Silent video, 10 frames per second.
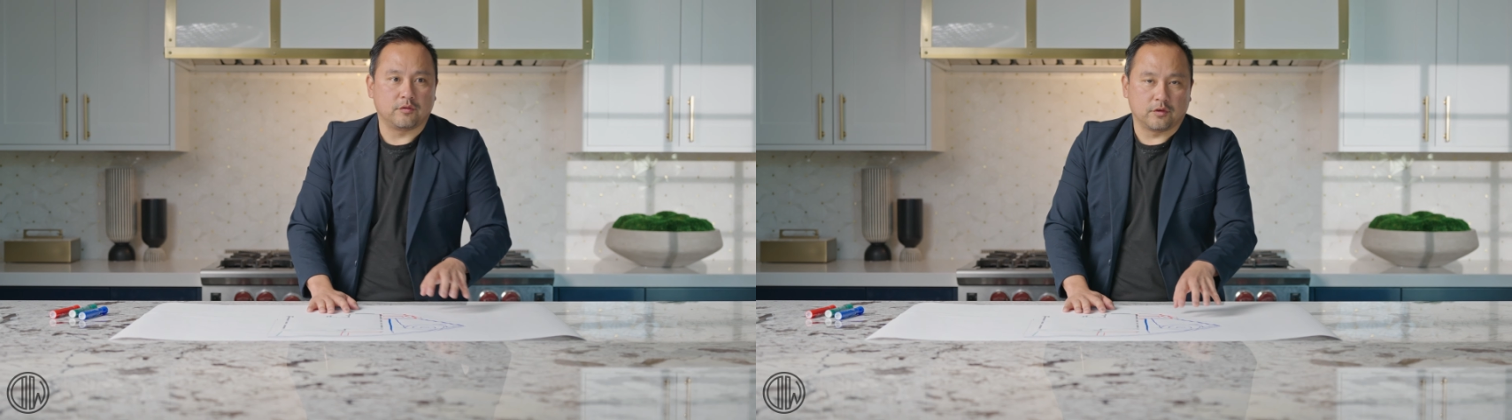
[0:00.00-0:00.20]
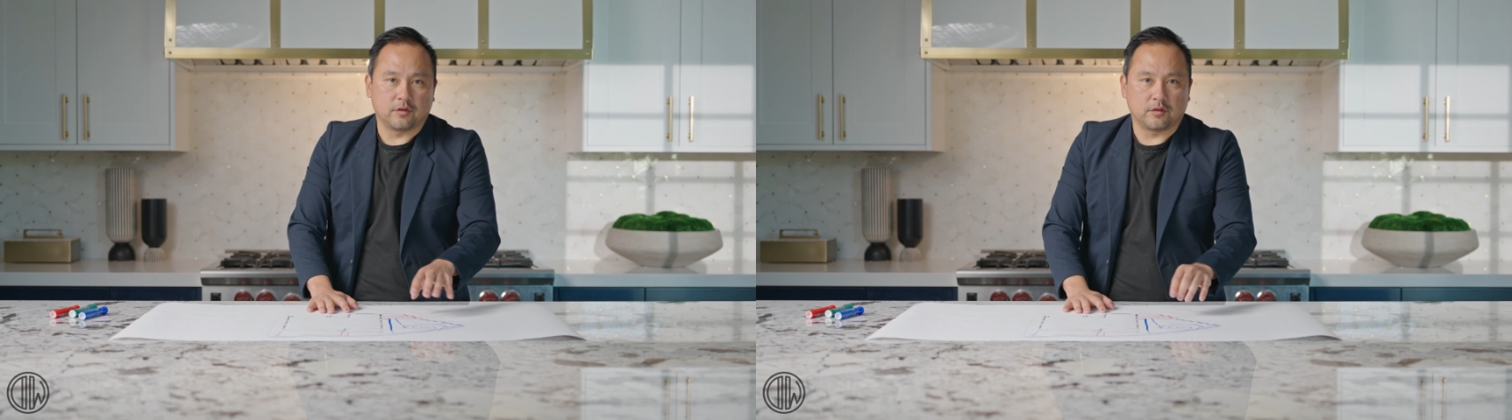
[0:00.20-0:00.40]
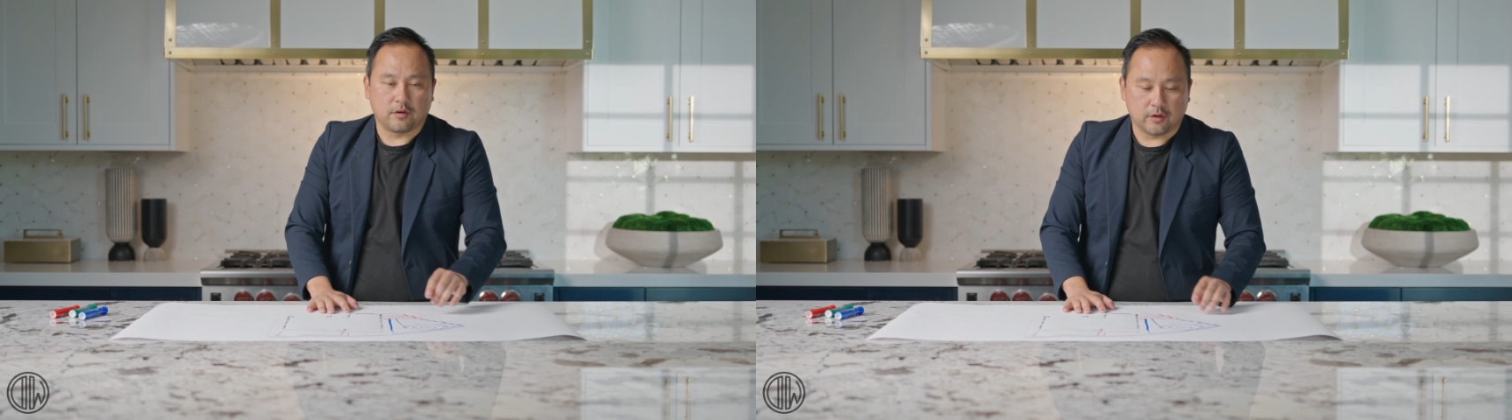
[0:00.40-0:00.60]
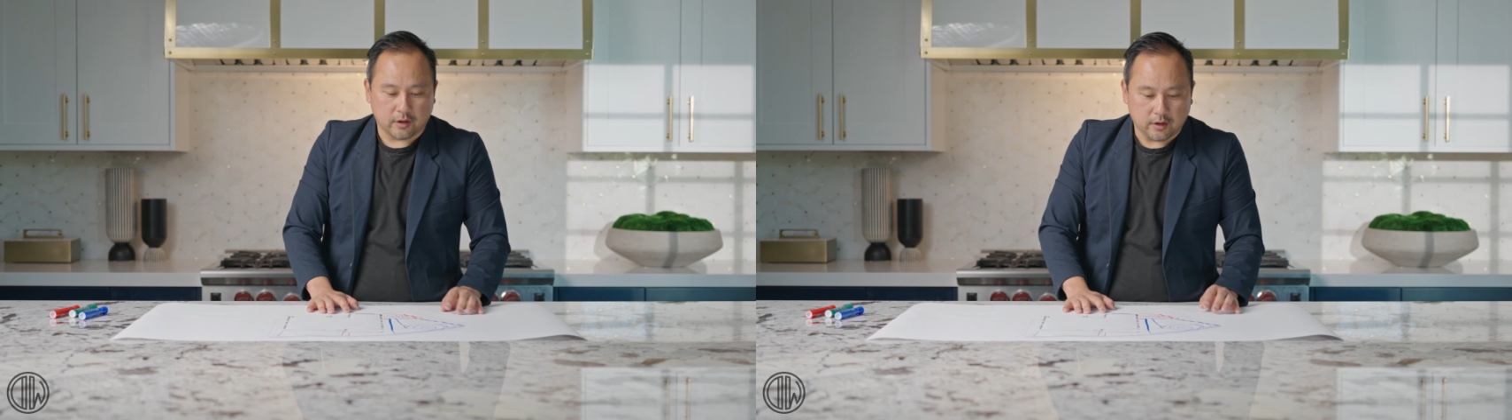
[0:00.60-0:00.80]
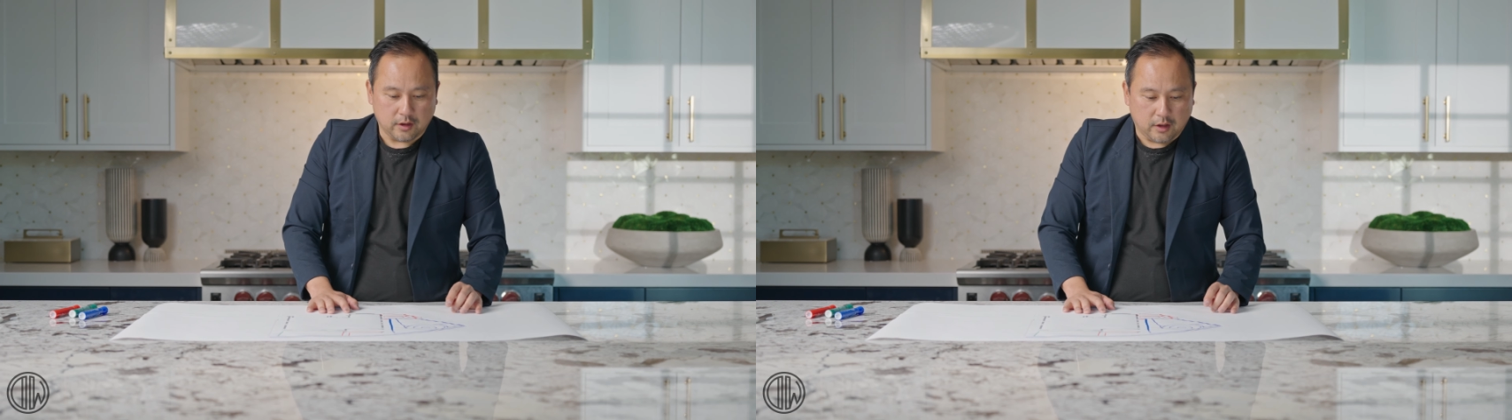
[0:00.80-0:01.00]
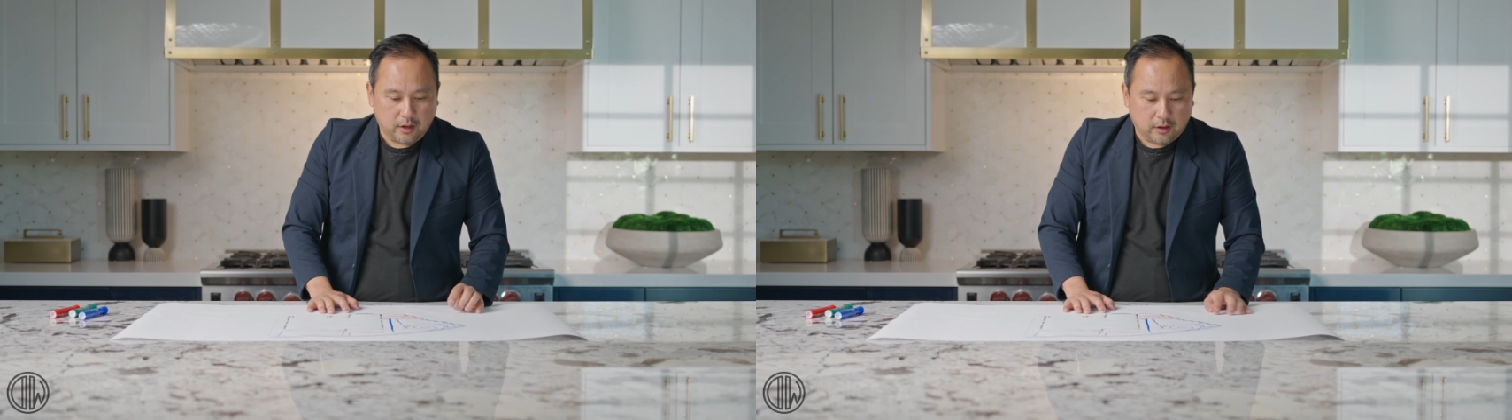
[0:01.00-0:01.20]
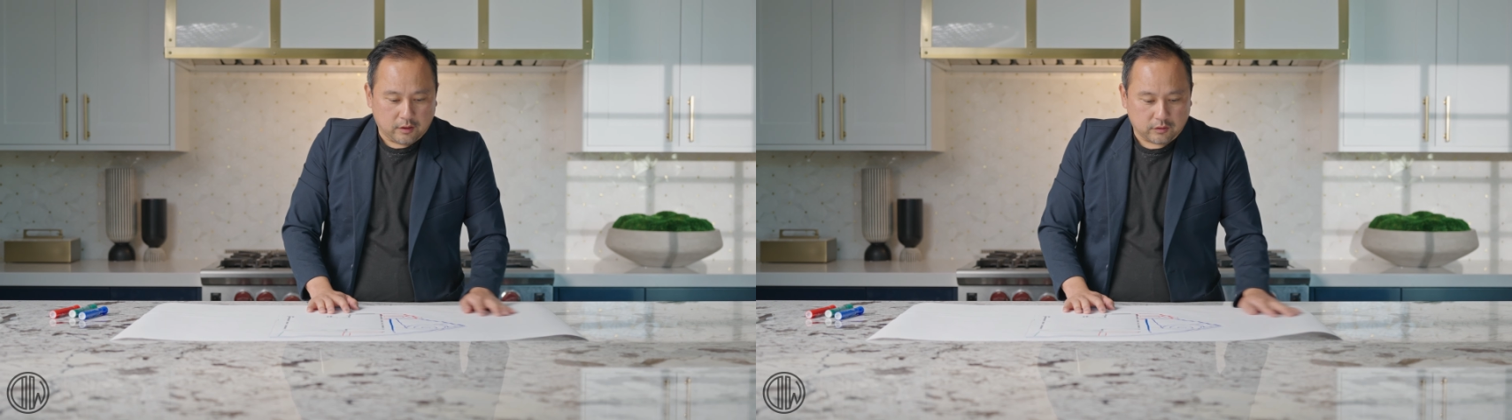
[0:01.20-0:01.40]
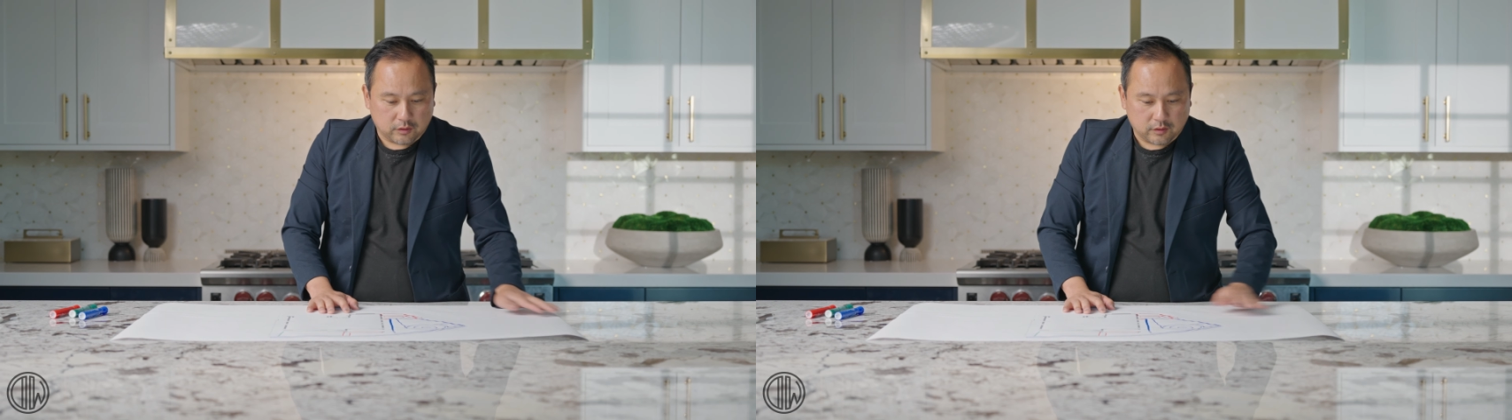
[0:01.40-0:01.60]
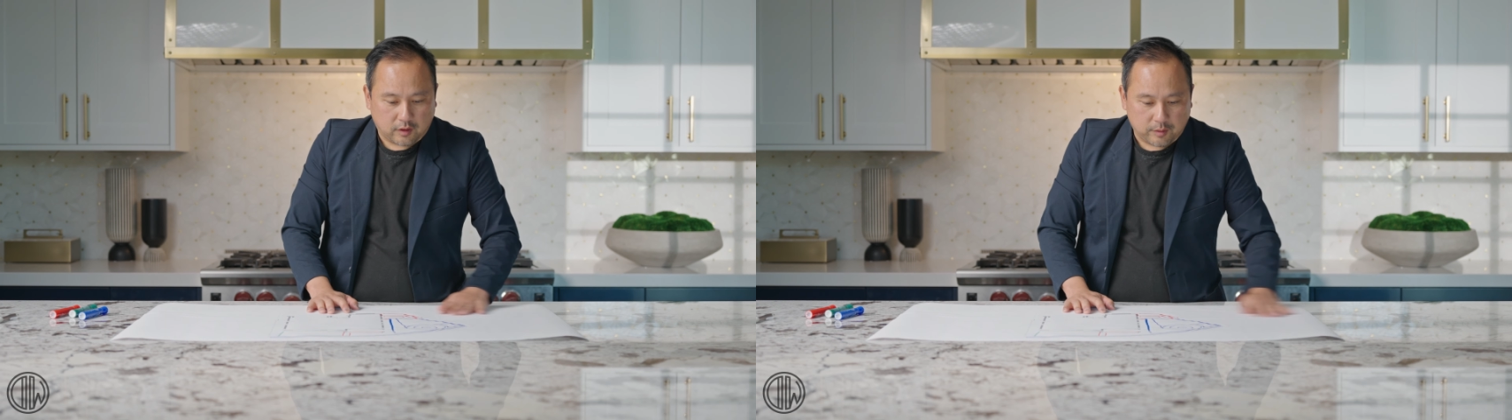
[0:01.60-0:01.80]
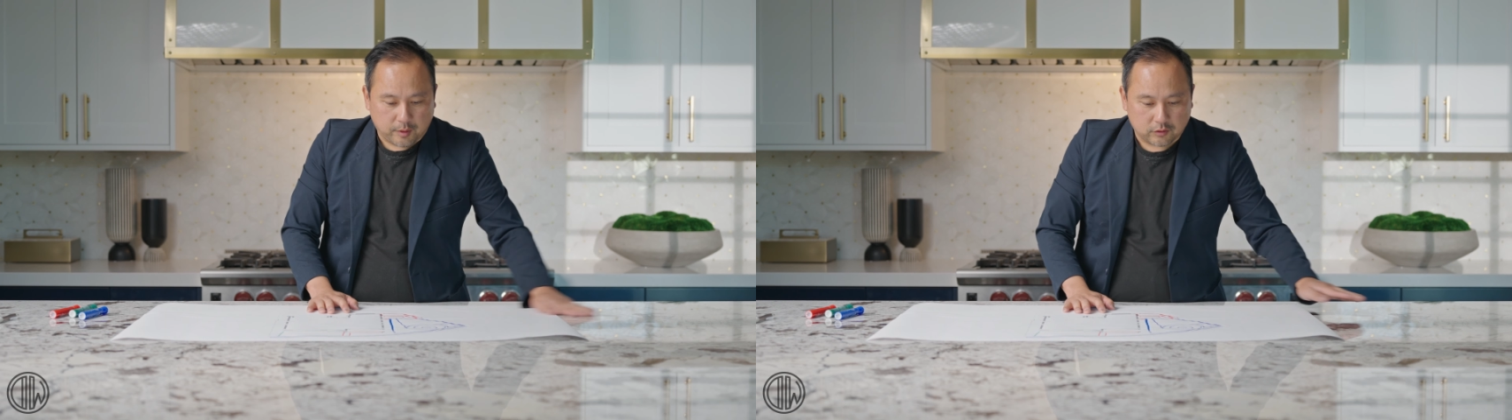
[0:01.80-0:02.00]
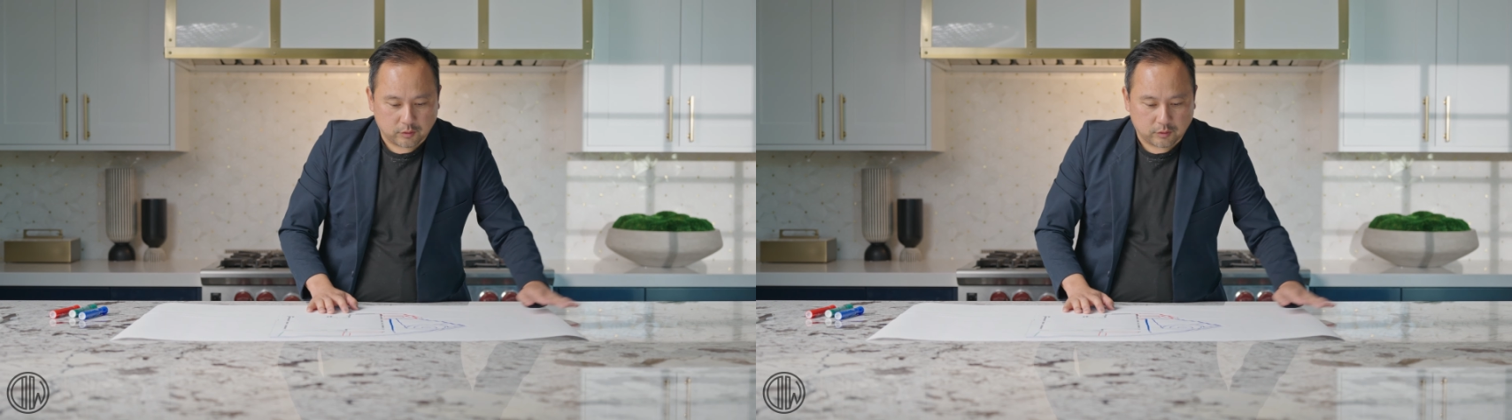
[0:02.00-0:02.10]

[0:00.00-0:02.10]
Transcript: this area. So this came out to